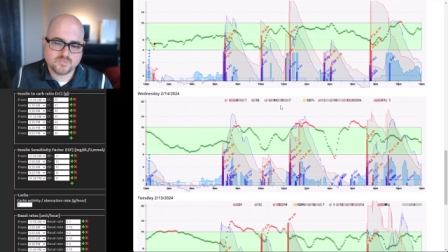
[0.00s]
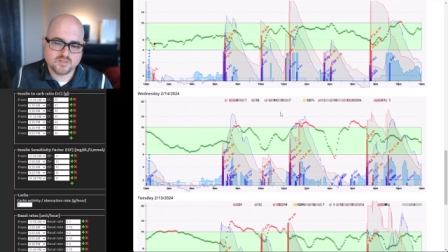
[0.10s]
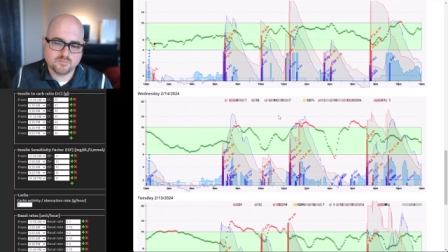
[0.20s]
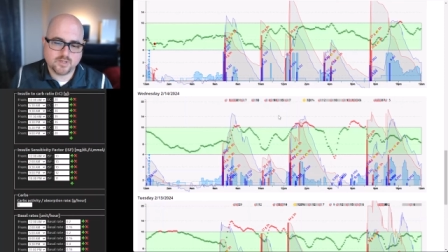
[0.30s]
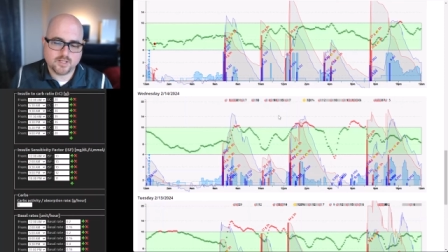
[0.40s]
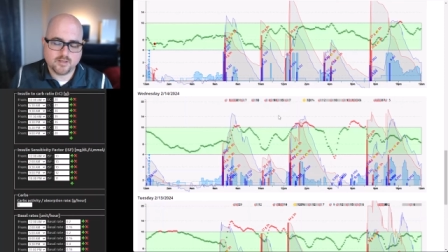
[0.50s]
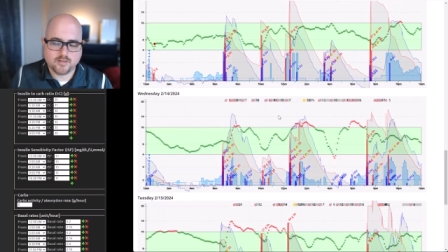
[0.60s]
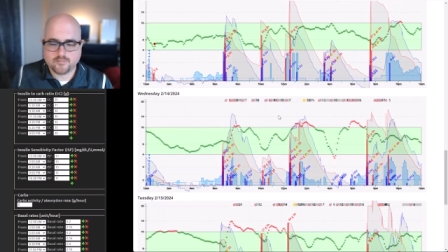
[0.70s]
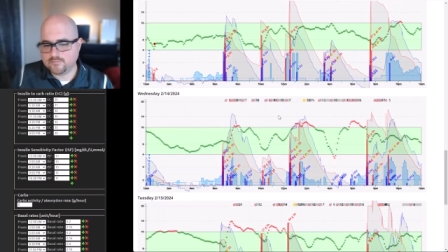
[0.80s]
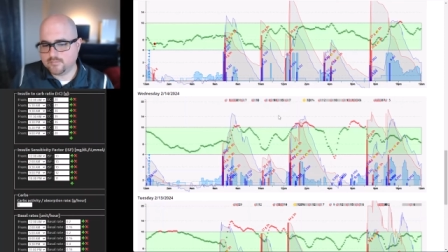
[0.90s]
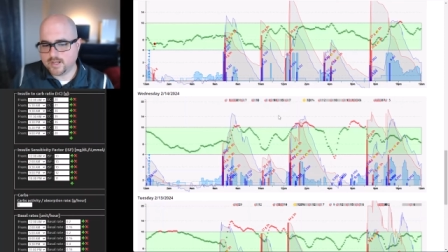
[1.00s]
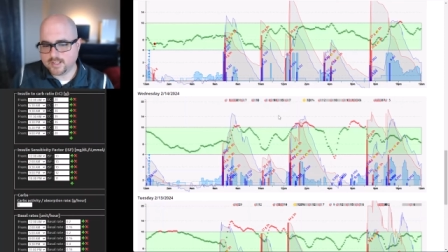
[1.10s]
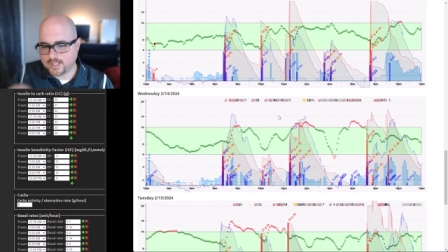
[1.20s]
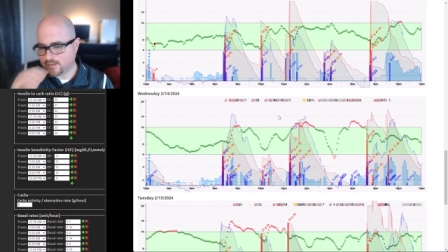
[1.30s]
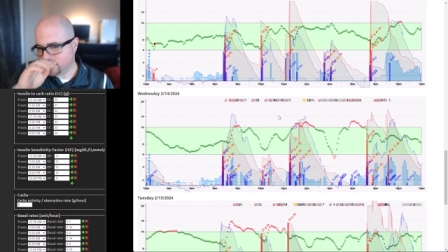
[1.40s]
but it might
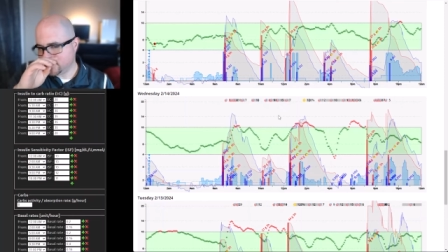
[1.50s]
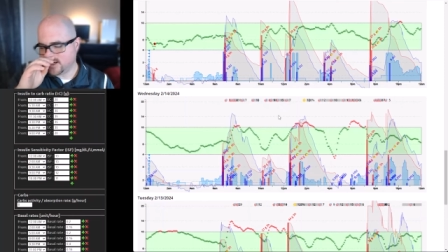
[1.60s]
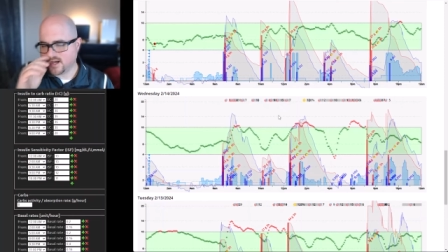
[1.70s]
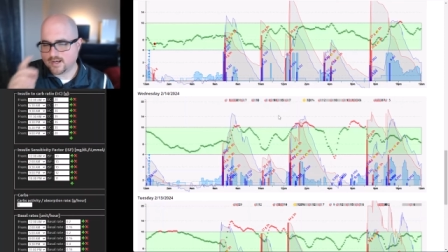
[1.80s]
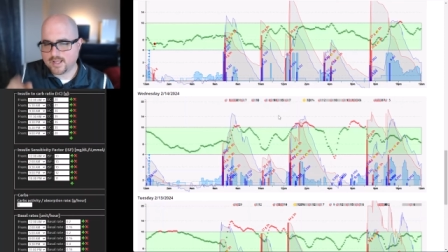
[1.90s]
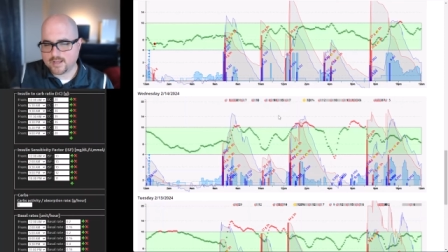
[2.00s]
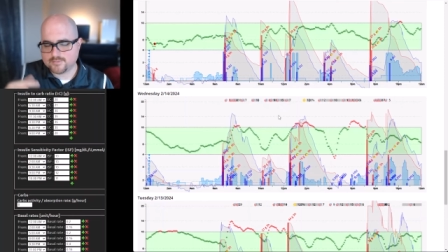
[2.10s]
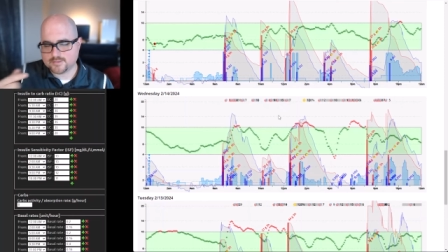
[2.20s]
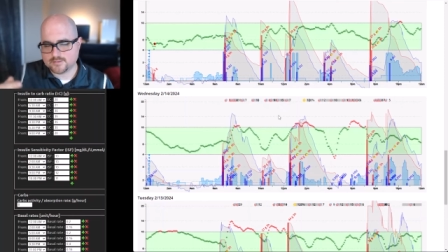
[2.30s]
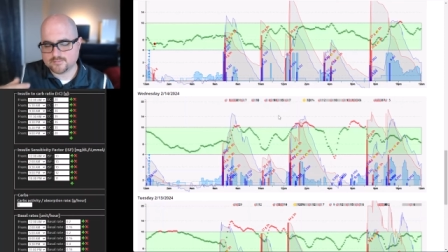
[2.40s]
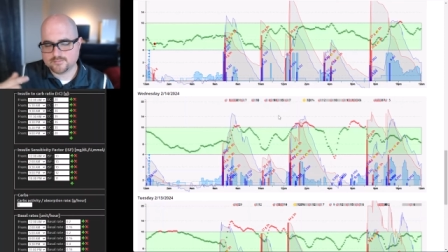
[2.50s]
allow you to not have to